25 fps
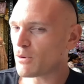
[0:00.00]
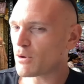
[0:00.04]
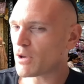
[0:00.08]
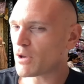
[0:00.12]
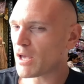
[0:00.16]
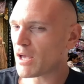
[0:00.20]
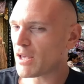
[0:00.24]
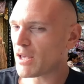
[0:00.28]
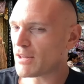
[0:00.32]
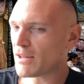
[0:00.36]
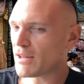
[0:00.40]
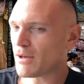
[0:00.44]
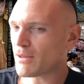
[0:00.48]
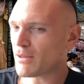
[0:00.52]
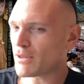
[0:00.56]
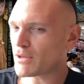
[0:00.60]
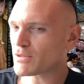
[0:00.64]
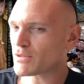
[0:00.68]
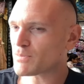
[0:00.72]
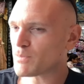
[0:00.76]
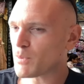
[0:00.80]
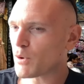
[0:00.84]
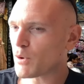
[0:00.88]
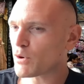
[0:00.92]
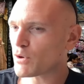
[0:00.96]
Okay, now
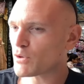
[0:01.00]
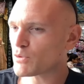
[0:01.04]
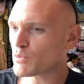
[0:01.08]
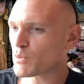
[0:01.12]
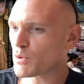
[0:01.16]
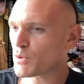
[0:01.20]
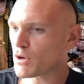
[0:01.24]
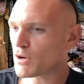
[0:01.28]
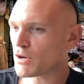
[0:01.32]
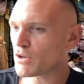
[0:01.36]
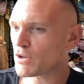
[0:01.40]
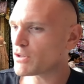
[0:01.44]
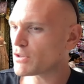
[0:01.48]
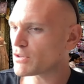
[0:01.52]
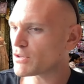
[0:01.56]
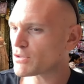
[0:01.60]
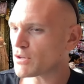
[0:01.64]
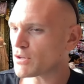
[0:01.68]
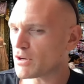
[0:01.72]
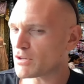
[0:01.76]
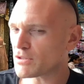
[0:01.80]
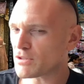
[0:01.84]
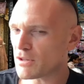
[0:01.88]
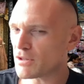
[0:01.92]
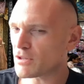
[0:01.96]
this part is we're going to
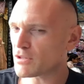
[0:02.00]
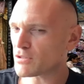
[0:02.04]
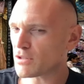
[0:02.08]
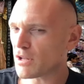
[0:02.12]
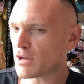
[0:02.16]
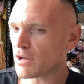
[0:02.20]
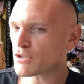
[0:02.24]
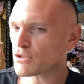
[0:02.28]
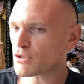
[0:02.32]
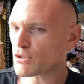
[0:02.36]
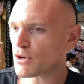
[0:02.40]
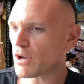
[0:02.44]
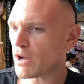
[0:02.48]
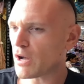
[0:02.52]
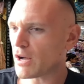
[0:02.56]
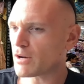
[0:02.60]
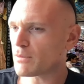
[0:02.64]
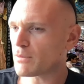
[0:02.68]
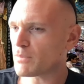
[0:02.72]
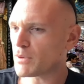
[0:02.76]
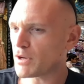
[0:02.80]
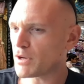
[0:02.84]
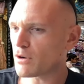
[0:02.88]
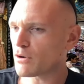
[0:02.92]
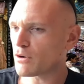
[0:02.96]
discuss in this lecture how
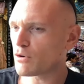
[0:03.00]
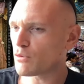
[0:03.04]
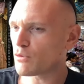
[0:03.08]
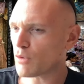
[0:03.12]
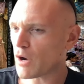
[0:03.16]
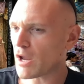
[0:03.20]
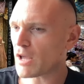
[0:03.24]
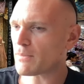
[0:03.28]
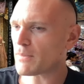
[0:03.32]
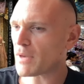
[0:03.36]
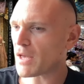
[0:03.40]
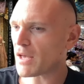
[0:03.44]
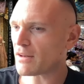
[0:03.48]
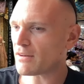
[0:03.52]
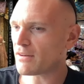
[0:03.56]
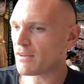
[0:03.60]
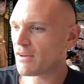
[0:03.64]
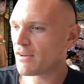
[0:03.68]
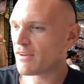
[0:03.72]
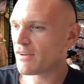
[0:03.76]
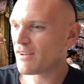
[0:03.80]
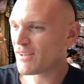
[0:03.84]
to be a gray man.